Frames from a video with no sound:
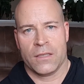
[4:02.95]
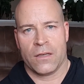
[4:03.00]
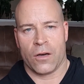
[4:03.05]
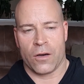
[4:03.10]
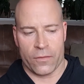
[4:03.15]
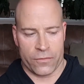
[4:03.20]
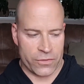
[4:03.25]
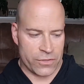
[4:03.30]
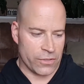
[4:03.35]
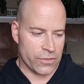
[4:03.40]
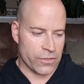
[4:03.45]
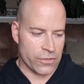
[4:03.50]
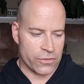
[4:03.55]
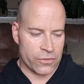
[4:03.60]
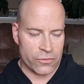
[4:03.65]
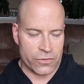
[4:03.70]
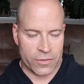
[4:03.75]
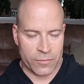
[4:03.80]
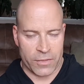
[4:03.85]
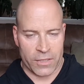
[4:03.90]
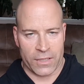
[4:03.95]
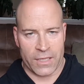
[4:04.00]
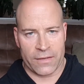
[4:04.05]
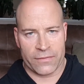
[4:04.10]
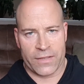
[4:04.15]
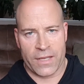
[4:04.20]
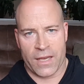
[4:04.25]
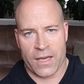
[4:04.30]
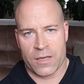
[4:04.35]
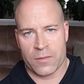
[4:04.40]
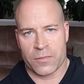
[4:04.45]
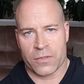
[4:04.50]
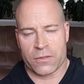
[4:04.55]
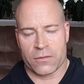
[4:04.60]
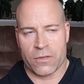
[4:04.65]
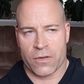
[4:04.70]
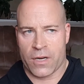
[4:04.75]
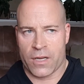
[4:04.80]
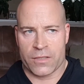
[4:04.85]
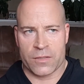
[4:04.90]
Obviously just using my left hand,
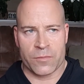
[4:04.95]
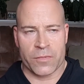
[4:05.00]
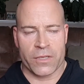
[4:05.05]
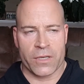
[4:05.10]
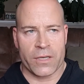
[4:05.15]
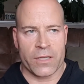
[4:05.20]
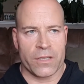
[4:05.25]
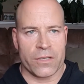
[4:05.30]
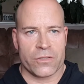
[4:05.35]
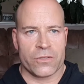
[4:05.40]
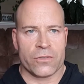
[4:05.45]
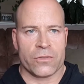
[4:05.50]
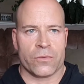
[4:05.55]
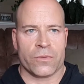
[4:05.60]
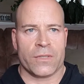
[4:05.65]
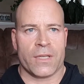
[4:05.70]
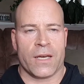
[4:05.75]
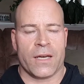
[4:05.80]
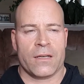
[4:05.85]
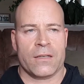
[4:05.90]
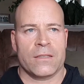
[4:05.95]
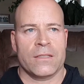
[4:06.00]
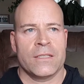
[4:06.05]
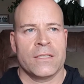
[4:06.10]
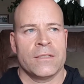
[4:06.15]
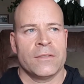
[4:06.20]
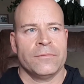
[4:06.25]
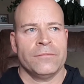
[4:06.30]
but there hasn't been any issues with that.